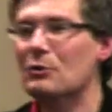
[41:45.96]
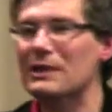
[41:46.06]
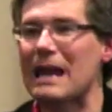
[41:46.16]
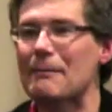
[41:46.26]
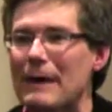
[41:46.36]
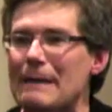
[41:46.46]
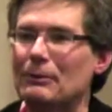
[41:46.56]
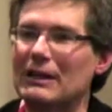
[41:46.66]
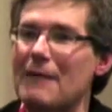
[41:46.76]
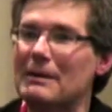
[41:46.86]
general, with n
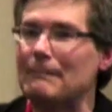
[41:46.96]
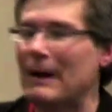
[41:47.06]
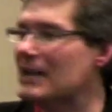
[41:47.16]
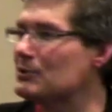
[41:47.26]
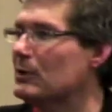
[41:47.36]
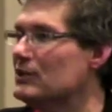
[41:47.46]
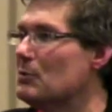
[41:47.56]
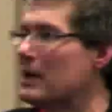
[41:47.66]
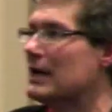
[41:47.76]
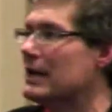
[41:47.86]
people, how many
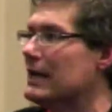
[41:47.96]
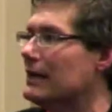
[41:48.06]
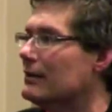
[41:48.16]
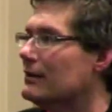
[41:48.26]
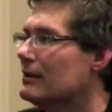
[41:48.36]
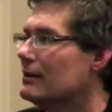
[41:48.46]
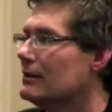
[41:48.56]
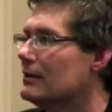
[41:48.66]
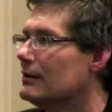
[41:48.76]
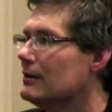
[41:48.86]
passwords are we going to need?
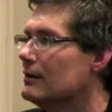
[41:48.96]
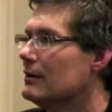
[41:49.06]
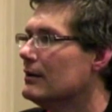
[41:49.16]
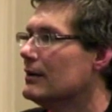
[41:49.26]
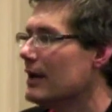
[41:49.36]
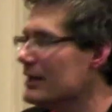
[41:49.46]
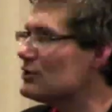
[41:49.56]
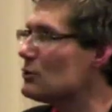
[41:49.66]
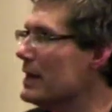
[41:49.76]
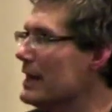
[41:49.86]

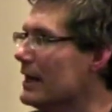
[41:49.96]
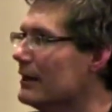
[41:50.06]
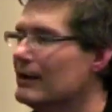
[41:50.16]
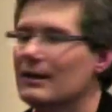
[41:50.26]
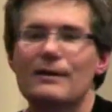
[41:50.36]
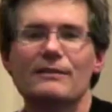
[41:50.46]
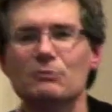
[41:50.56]
n squared.